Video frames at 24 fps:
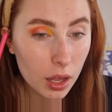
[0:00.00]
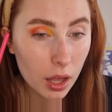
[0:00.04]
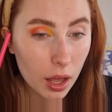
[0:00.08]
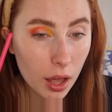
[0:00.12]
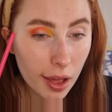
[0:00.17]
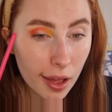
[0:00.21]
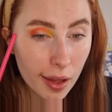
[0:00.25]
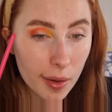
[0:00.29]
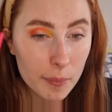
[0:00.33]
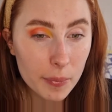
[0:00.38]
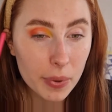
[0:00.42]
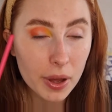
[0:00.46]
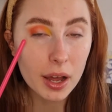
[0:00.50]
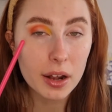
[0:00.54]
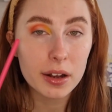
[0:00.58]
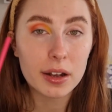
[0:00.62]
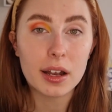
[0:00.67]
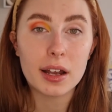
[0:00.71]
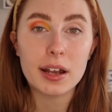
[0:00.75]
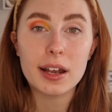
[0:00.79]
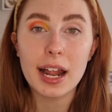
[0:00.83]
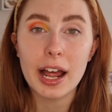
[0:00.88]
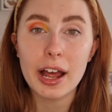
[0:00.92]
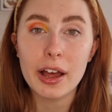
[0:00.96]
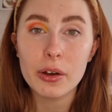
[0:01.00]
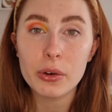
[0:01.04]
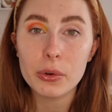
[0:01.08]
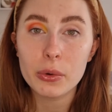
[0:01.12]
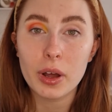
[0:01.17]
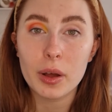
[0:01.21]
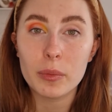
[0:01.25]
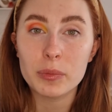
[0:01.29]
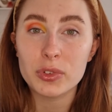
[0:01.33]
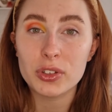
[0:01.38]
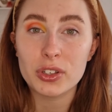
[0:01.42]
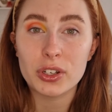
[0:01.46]
But now
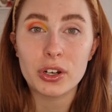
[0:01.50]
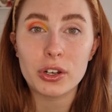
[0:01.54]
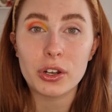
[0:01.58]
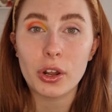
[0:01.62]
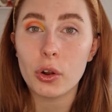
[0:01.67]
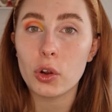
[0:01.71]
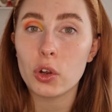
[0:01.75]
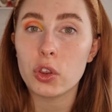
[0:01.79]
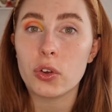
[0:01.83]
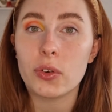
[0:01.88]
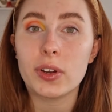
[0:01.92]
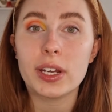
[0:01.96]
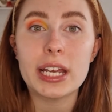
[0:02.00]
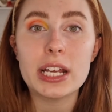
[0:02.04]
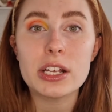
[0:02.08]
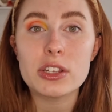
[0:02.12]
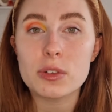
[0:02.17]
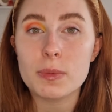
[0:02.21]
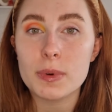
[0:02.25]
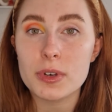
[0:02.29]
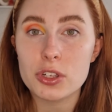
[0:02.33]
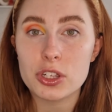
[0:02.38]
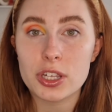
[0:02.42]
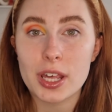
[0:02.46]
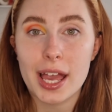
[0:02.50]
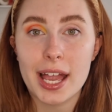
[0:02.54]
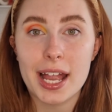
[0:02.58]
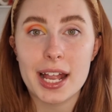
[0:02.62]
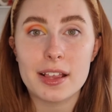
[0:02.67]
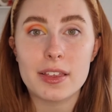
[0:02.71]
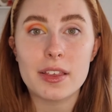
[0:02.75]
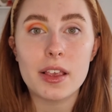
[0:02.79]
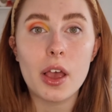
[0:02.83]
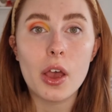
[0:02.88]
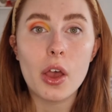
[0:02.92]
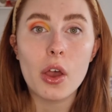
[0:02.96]
I'm just going to go through each of my shades,
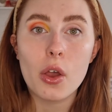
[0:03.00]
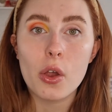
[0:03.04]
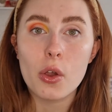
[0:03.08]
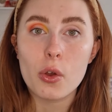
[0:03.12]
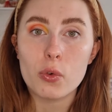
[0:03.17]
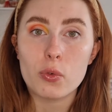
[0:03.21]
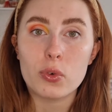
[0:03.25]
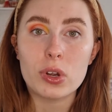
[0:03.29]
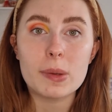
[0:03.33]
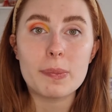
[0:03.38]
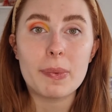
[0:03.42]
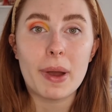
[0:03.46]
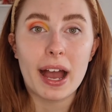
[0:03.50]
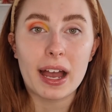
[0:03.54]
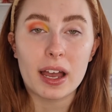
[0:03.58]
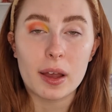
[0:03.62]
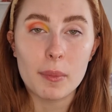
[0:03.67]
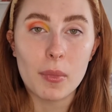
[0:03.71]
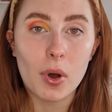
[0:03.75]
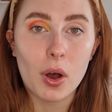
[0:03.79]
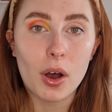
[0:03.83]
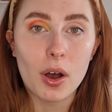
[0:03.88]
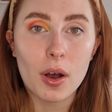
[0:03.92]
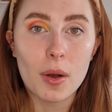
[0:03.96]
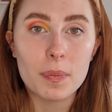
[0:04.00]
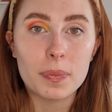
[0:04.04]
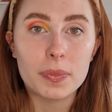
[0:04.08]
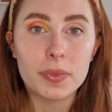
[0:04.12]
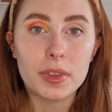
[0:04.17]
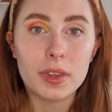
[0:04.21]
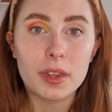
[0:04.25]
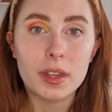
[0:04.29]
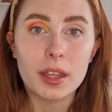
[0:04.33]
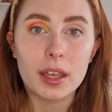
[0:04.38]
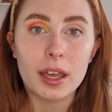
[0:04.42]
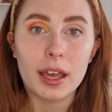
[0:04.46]
repack them on,
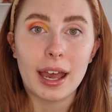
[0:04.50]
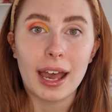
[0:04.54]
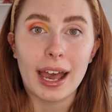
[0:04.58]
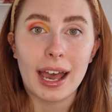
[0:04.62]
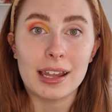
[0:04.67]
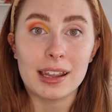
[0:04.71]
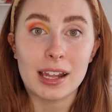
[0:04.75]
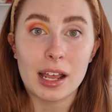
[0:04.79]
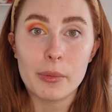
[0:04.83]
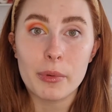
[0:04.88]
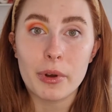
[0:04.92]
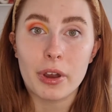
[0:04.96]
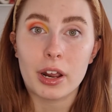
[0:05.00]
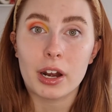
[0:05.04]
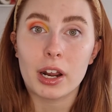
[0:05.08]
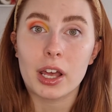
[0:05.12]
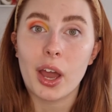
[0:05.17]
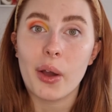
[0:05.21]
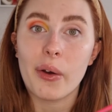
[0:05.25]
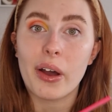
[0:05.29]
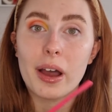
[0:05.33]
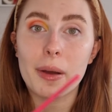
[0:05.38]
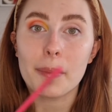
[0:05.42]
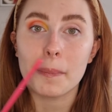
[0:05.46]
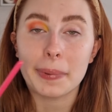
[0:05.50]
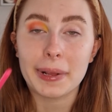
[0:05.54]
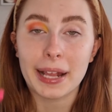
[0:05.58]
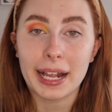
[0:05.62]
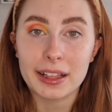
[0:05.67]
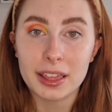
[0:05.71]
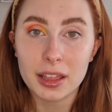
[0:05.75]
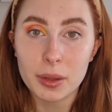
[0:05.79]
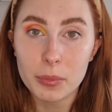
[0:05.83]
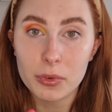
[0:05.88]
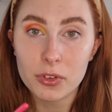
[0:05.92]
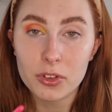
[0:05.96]
and then we're going to go out and blend
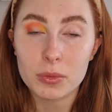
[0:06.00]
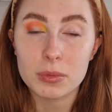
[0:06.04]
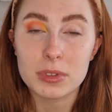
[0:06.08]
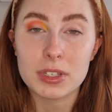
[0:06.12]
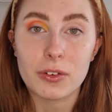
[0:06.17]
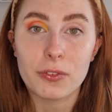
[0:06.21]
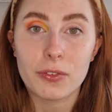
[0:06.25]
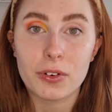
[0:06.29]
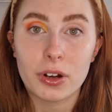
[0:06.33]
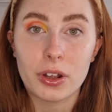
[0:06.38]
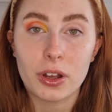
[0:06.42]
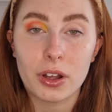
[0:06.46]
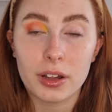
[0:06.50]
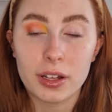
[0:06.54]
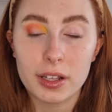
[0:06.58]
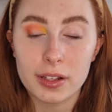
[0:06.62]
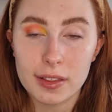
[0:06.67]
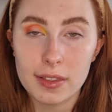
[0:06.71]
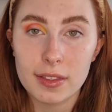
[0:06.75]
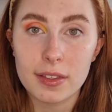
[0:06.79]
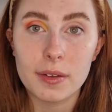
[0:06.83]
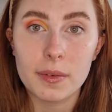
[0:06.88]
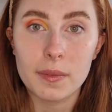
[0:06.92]
them with some different colours.